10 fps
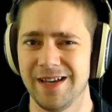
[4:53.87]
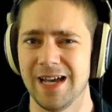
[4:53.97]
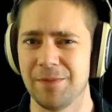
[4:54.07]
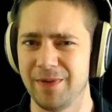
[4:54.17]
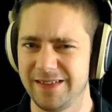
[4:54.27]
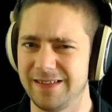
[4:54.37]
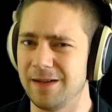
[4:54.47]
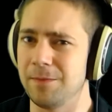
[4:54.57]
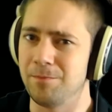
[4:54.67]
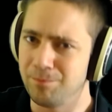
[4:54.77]
a bit
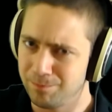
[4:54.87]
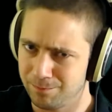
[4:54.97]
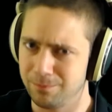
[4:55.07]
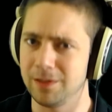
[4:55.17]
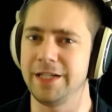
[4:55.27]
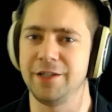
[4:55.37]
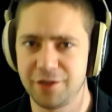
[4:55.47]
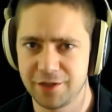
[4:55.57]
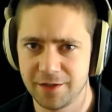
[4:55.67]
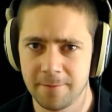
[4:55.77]

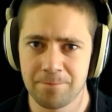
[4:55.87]
bleached.